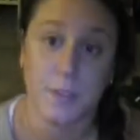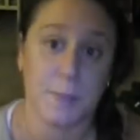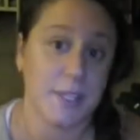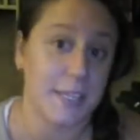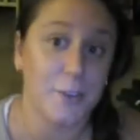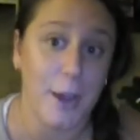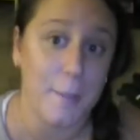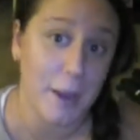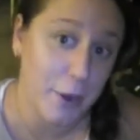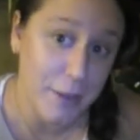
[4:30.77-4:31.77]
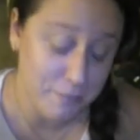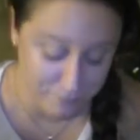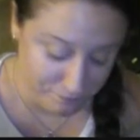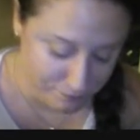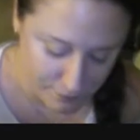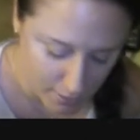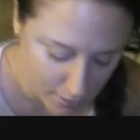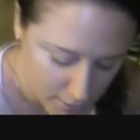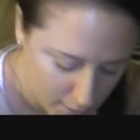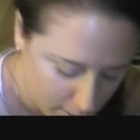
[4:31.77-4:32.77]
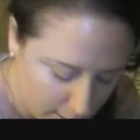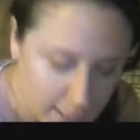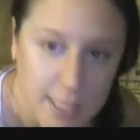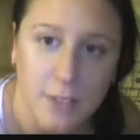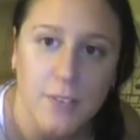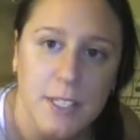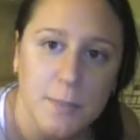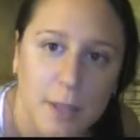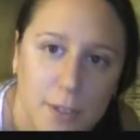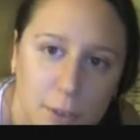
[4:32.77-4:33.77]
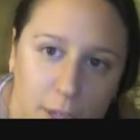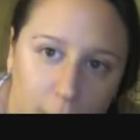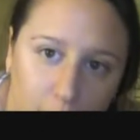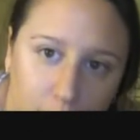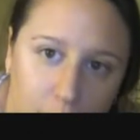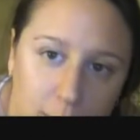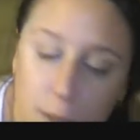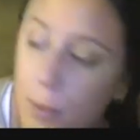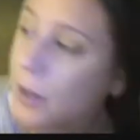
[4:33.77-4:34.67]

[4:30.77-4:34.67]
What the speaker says: Smells like cranberry. Kind of self-explanatory. Oh, is the